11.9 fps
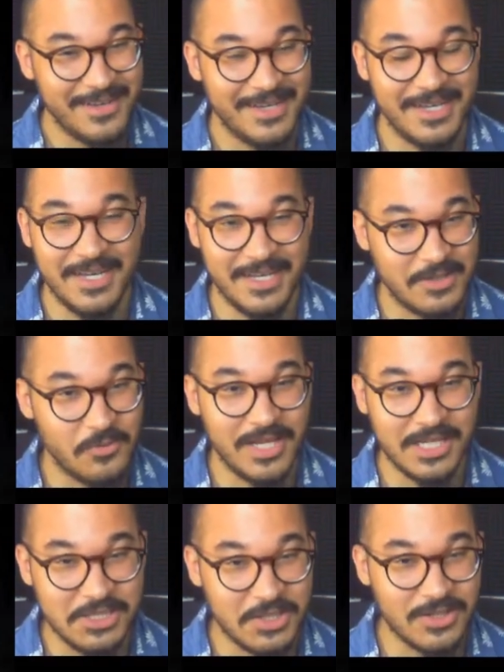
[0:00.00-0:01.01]
in the
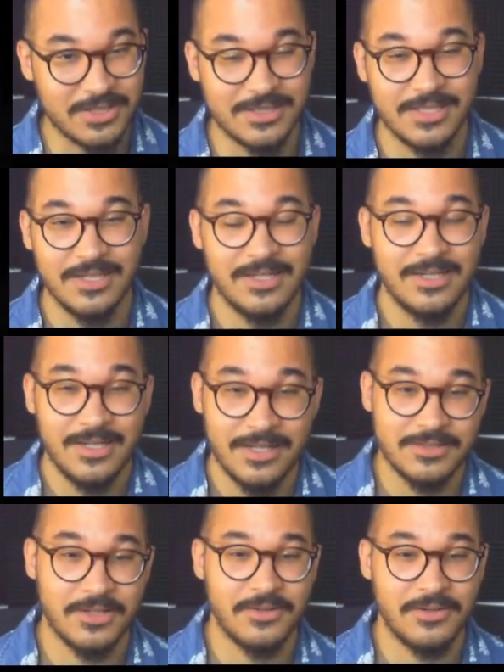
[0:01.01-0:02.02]
way she looks.
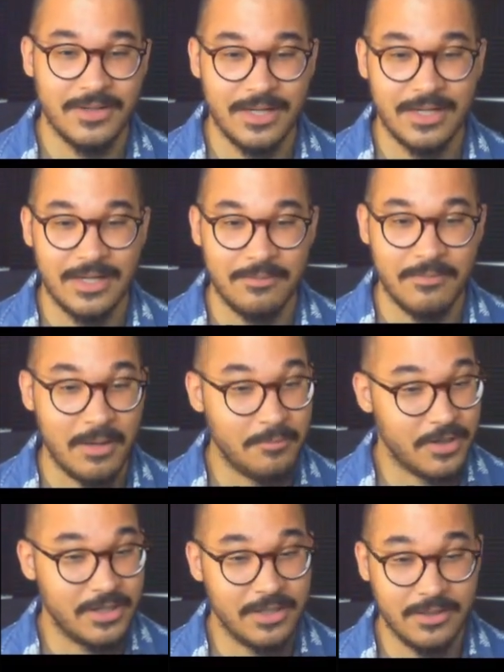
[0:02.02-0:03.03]
So I'm
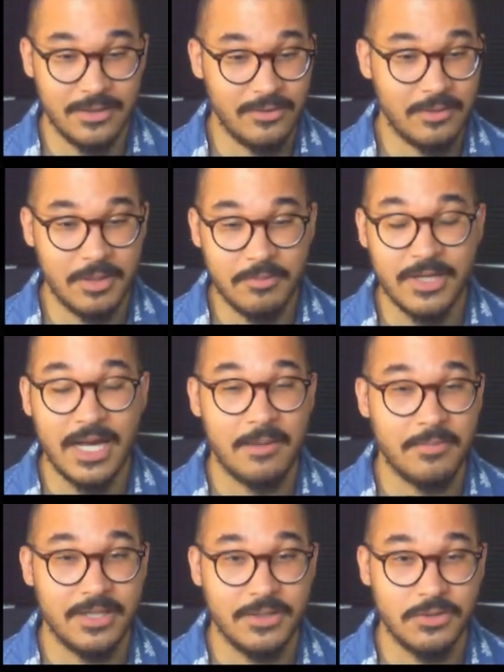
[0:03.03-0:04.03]
gonna be pretty
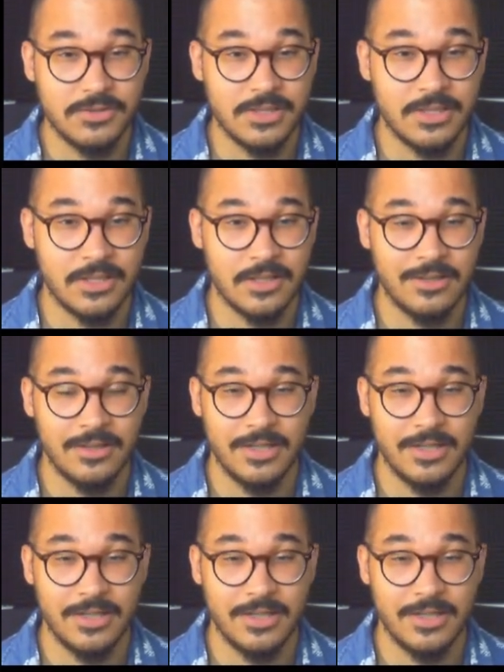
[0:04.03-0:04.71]
happy using her.